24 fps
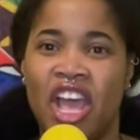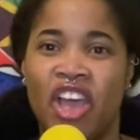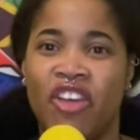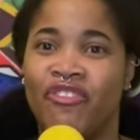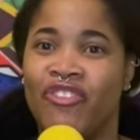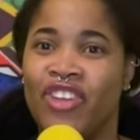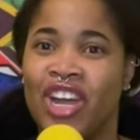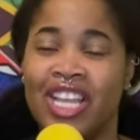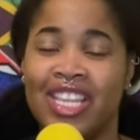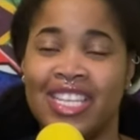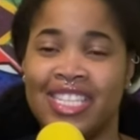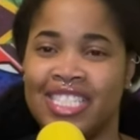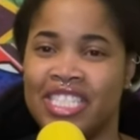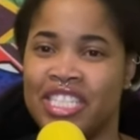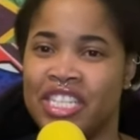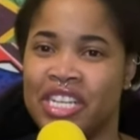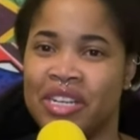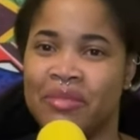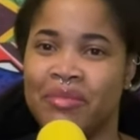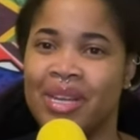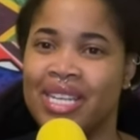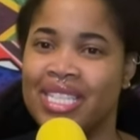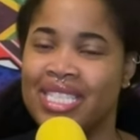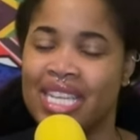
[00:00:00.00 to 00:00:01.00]

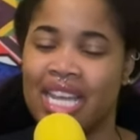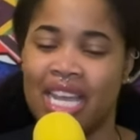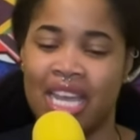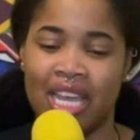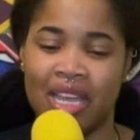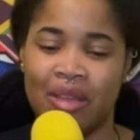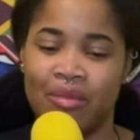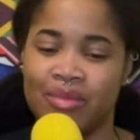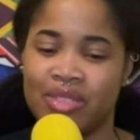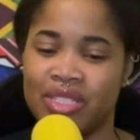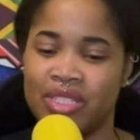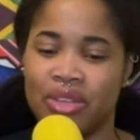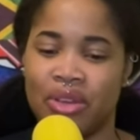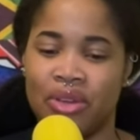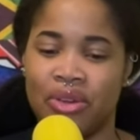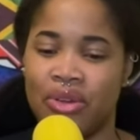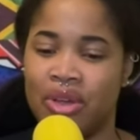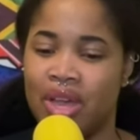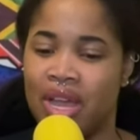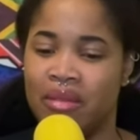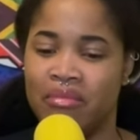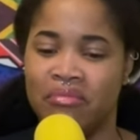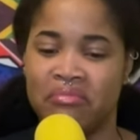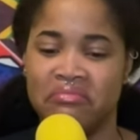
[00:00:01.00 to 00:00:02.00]
volunteering my time. So
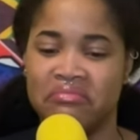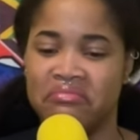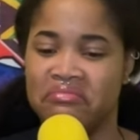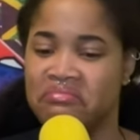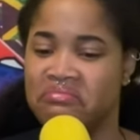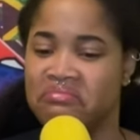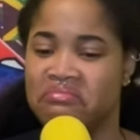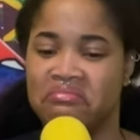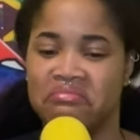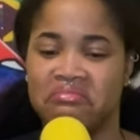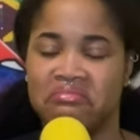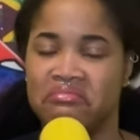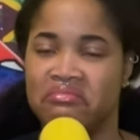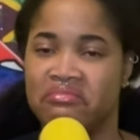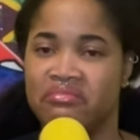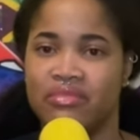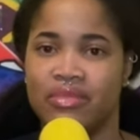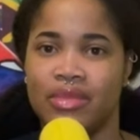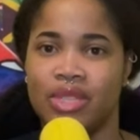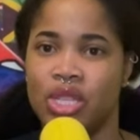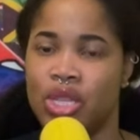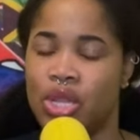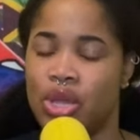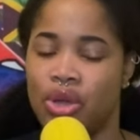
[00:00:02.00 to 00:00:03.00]
I'm
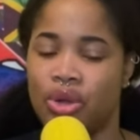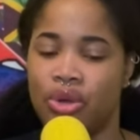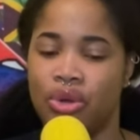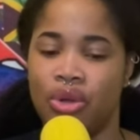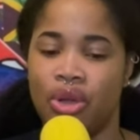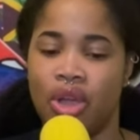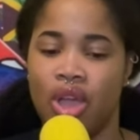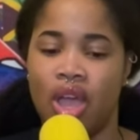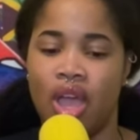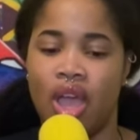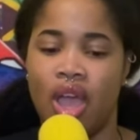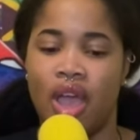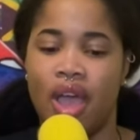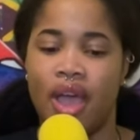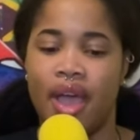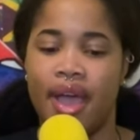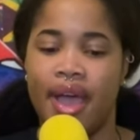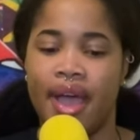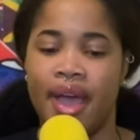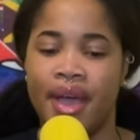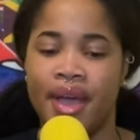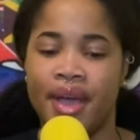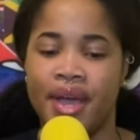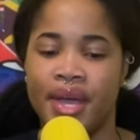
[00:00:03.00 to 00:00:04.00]
no.
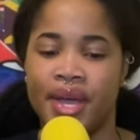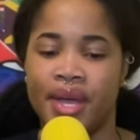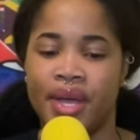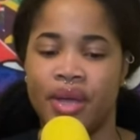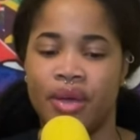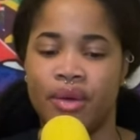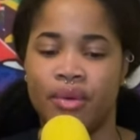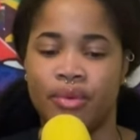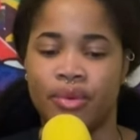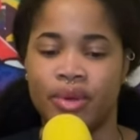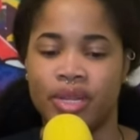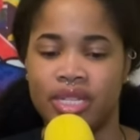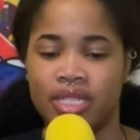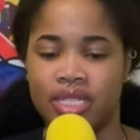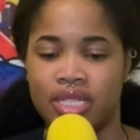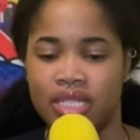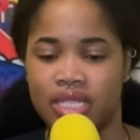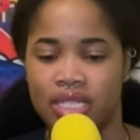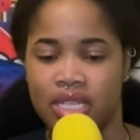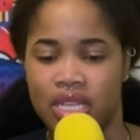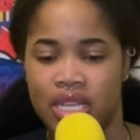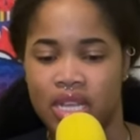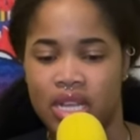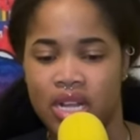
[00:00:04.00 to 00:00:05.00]
Uh let's
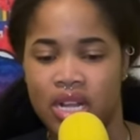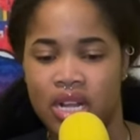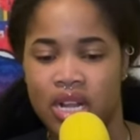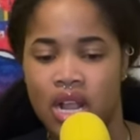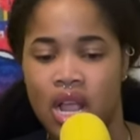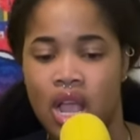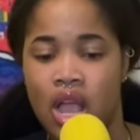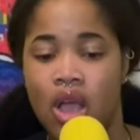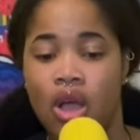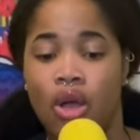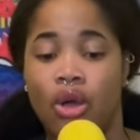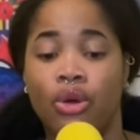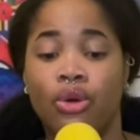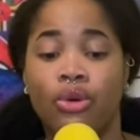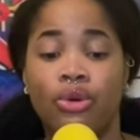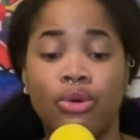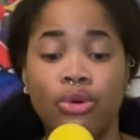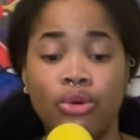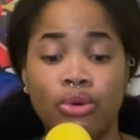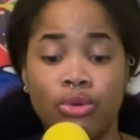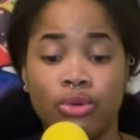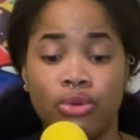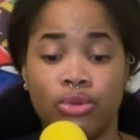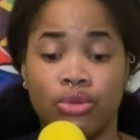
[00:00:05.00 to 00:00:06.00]
see here.
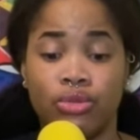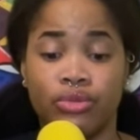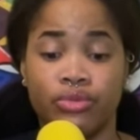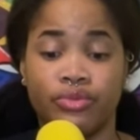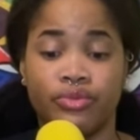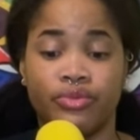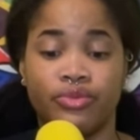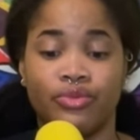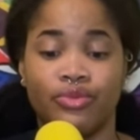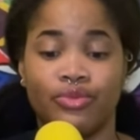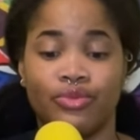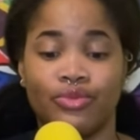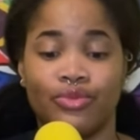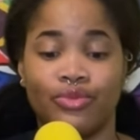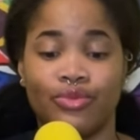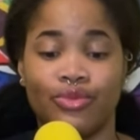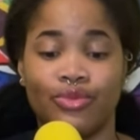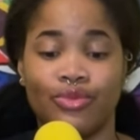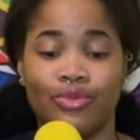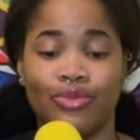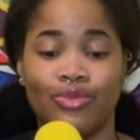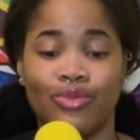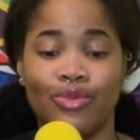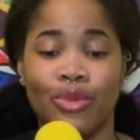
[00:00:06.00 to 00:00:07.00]
Oh,
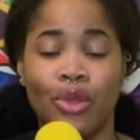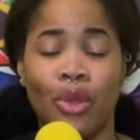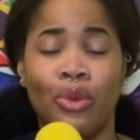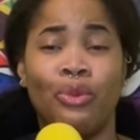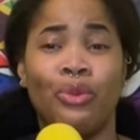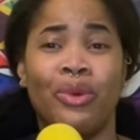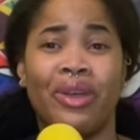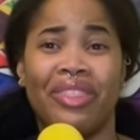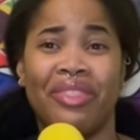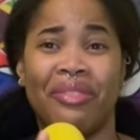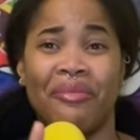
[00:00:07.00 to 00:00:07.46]
with